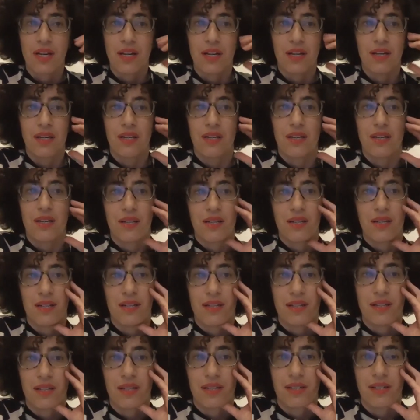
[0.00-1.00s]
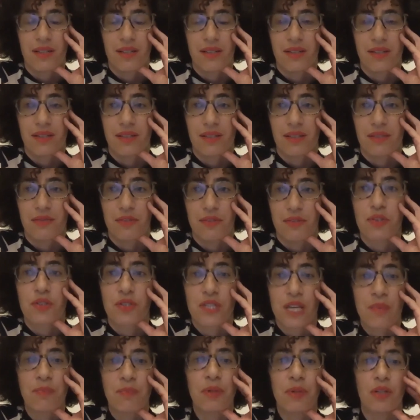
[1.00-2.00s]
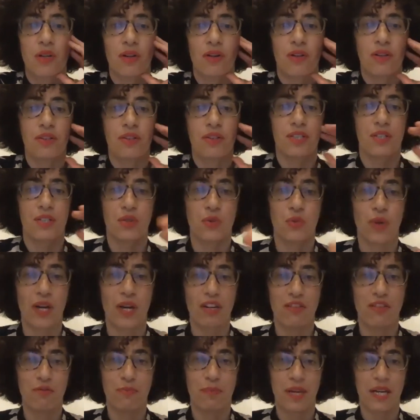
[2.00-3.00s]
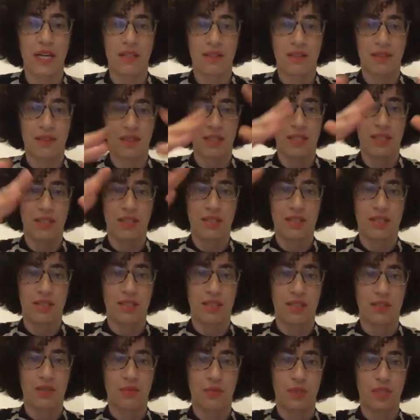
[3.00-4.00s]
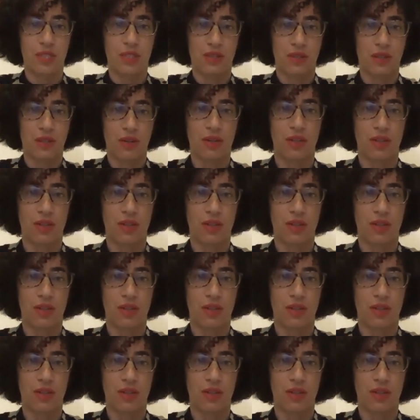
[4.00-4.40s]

uh, for example all these wave paintings that we saw